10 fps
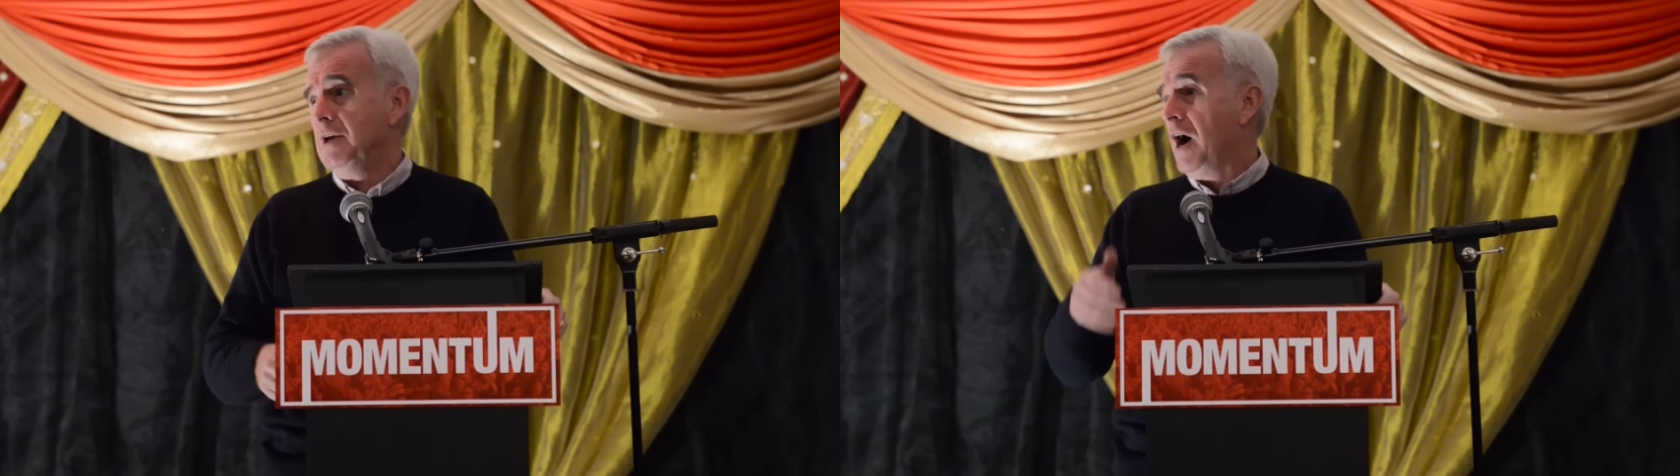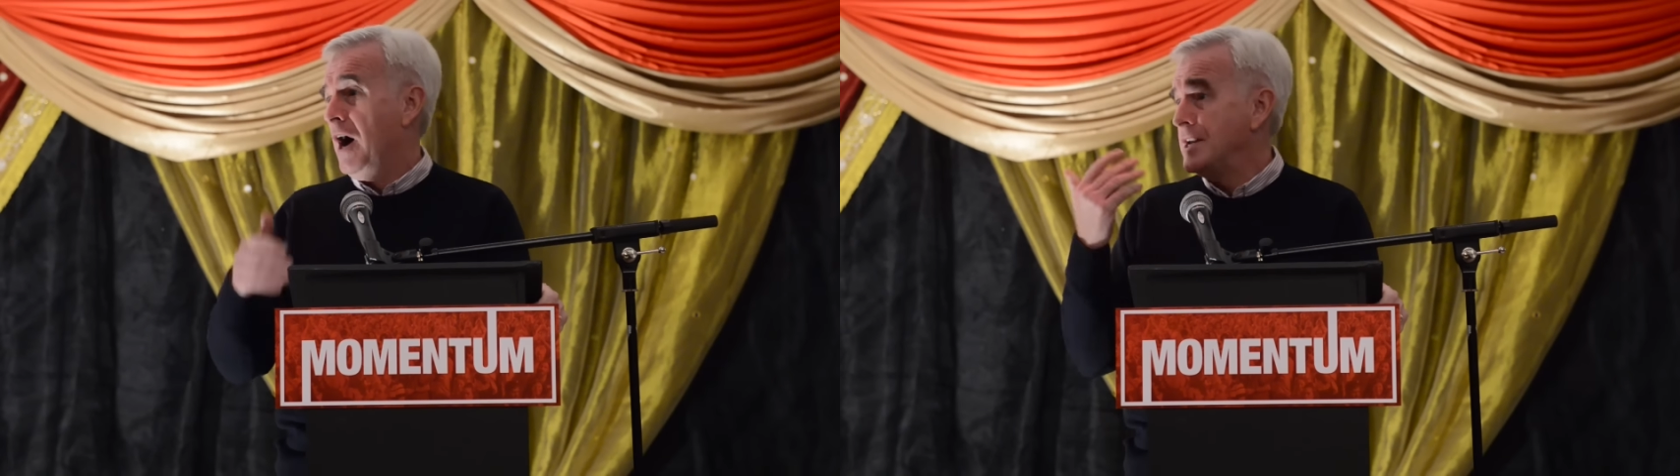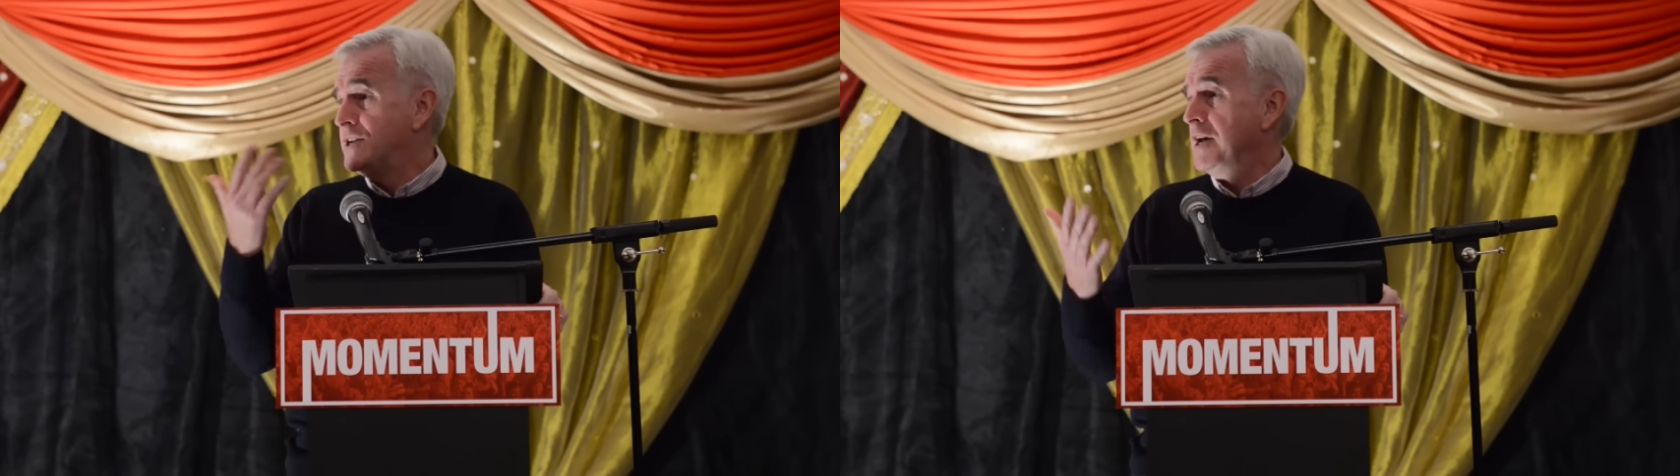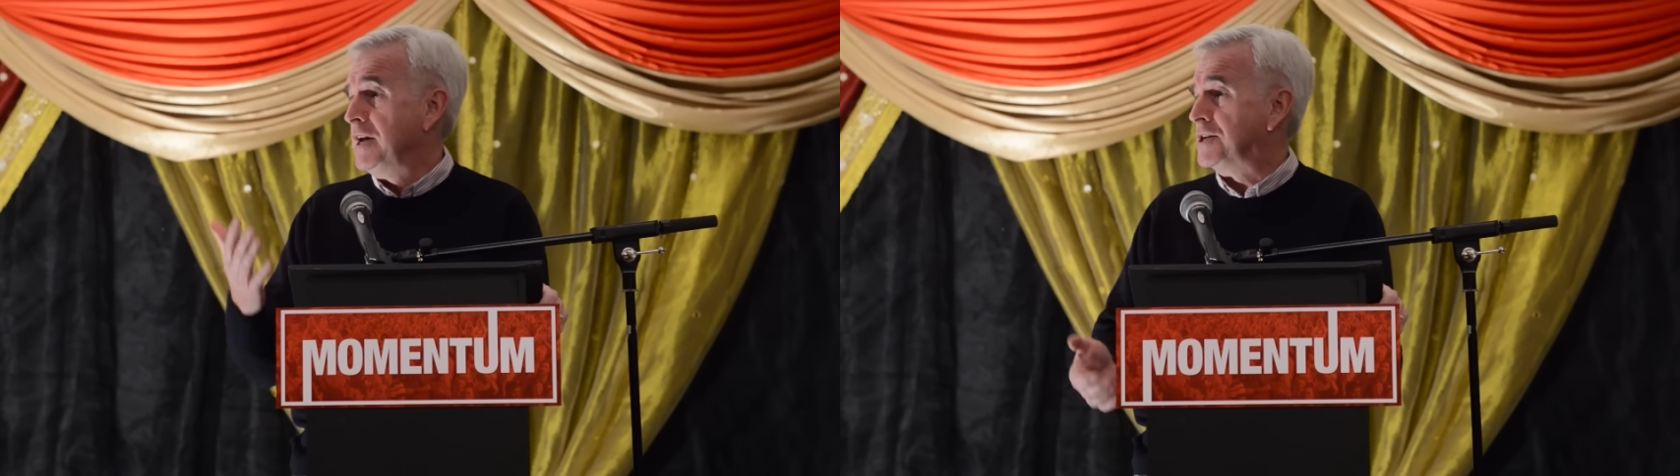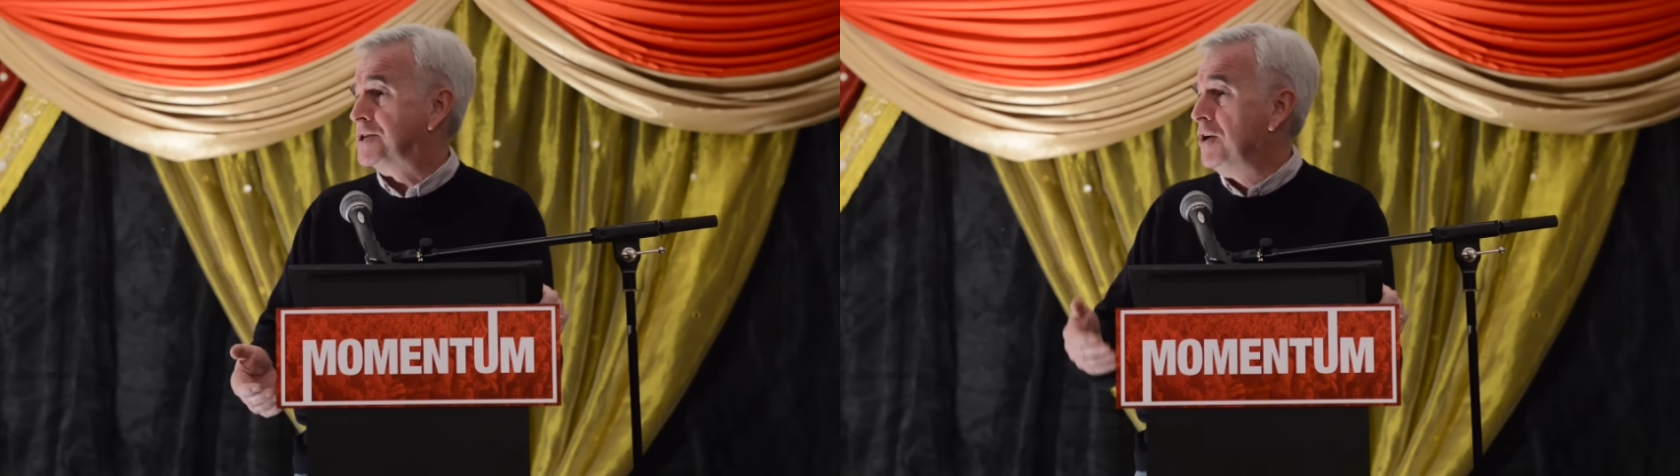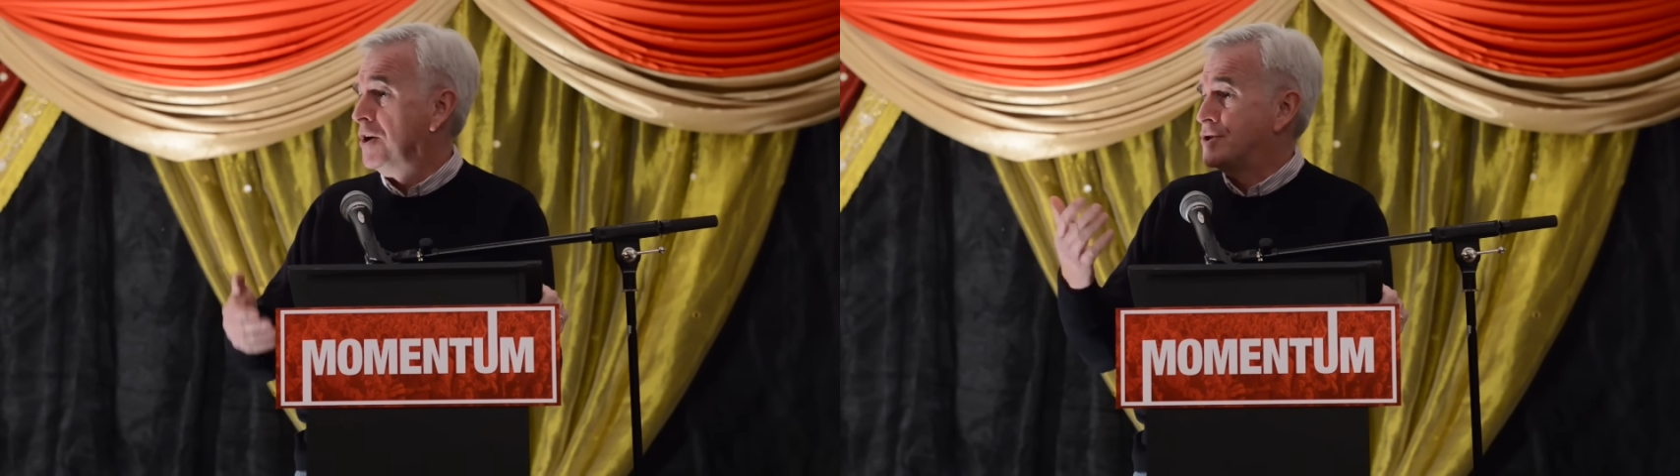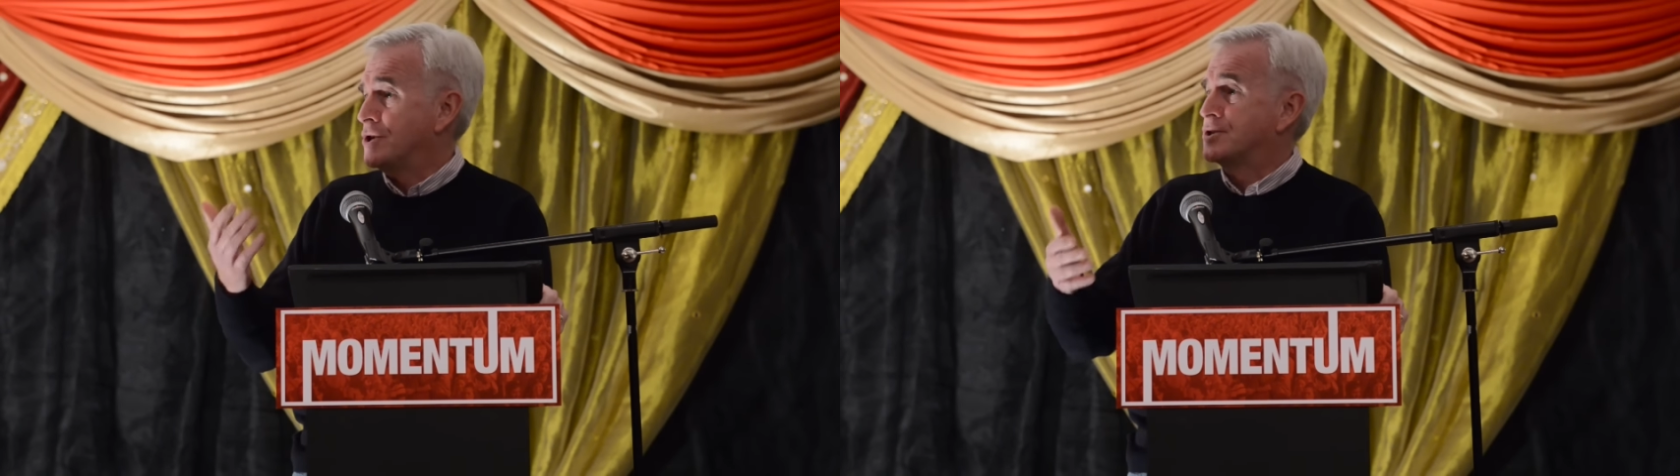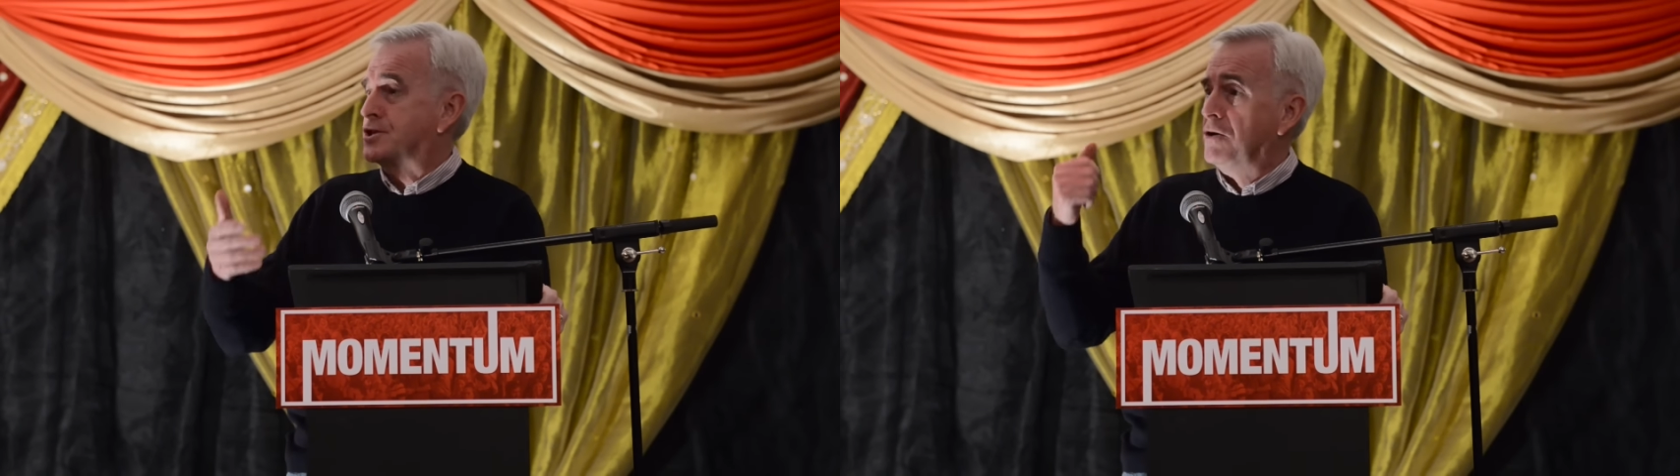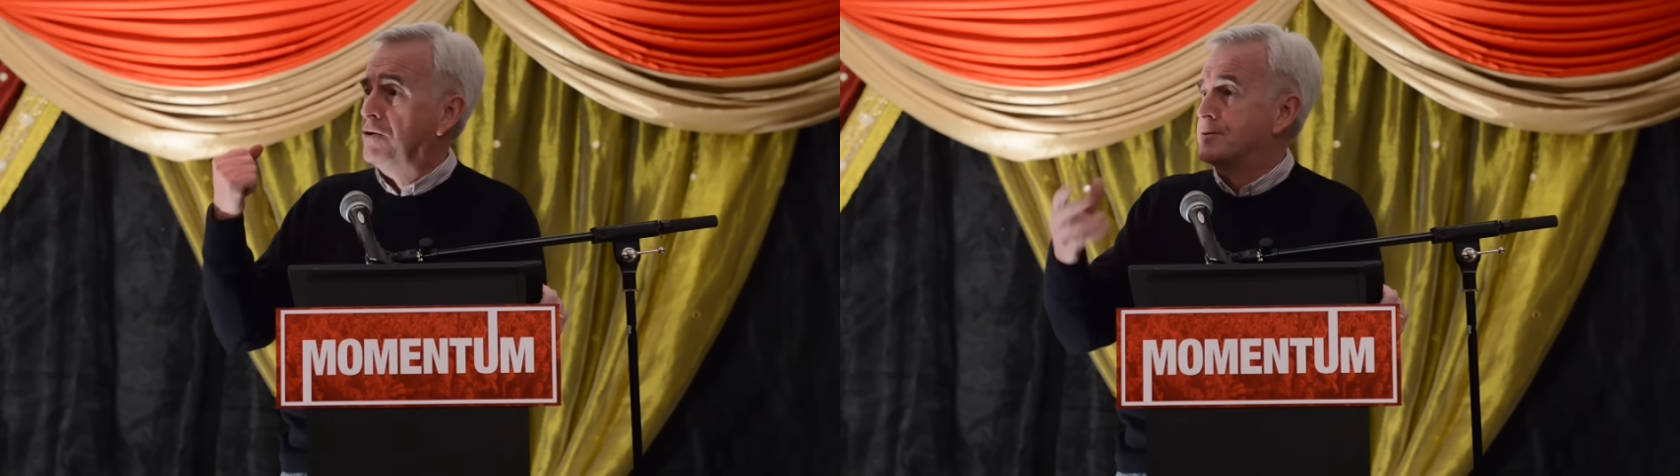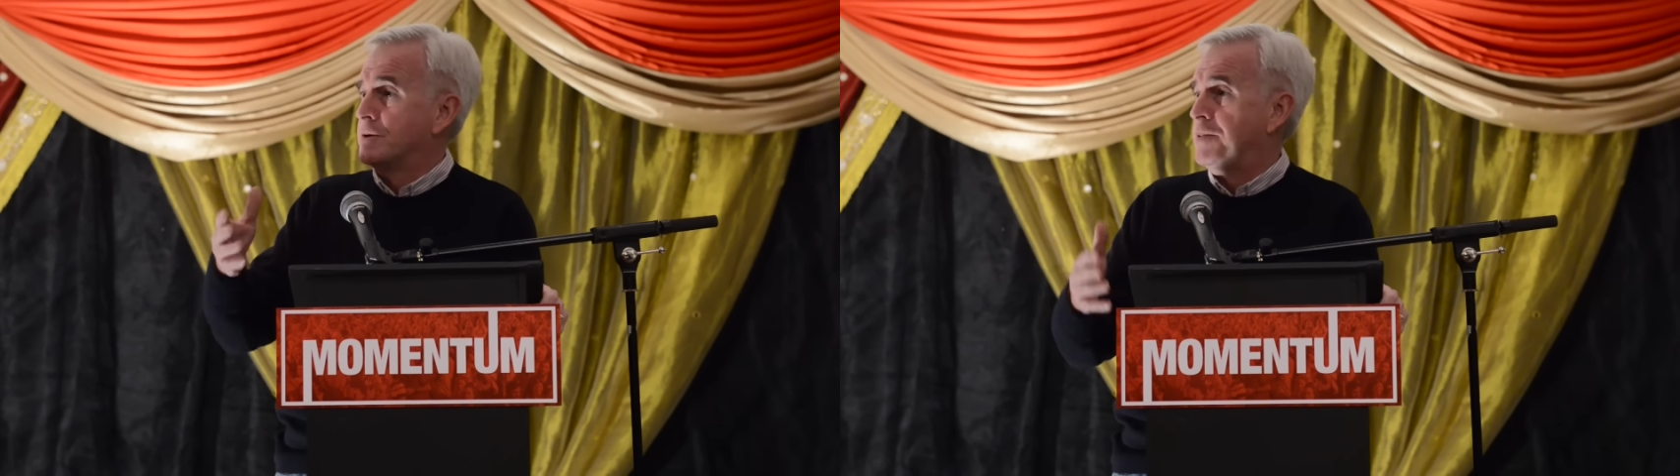ideas not just told to